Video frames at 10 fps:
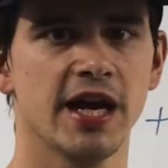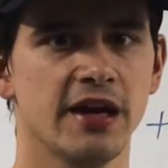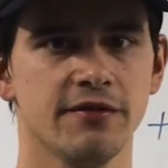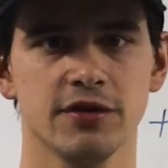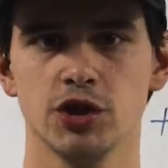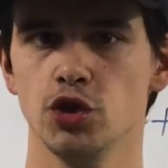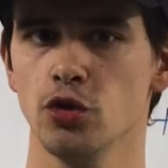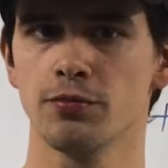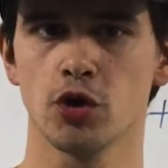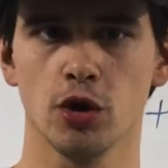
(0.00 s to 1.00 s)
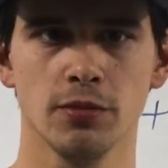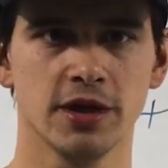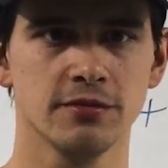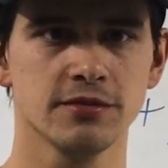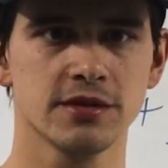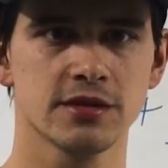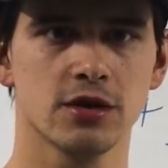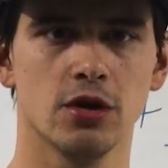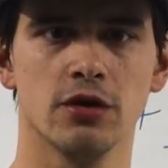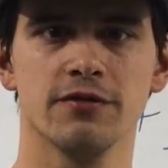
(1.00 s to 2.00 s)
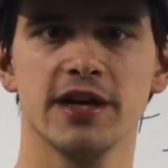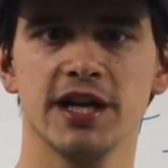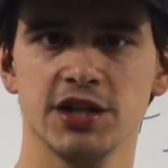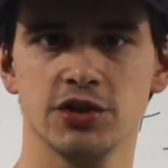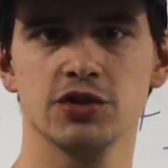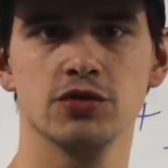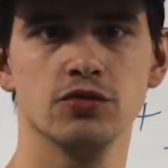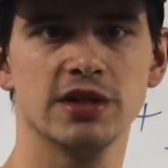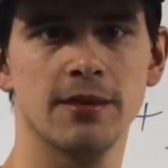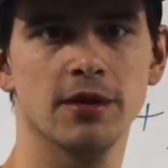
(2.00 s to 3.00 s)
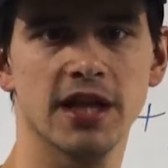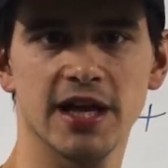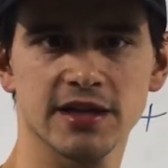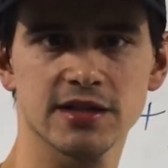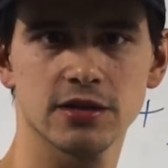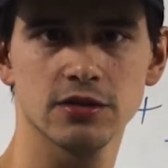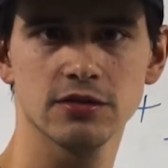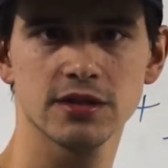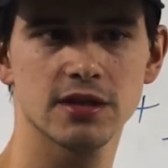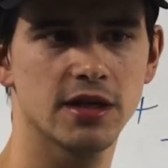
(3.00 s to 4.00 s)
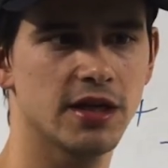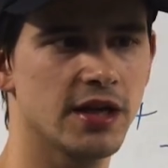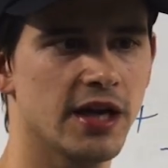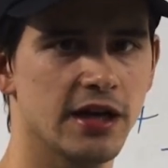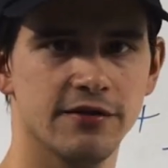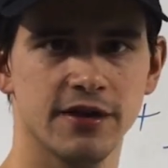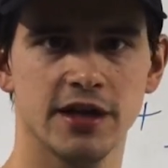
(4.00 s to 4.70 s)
have no problems of adding 2 double axels and have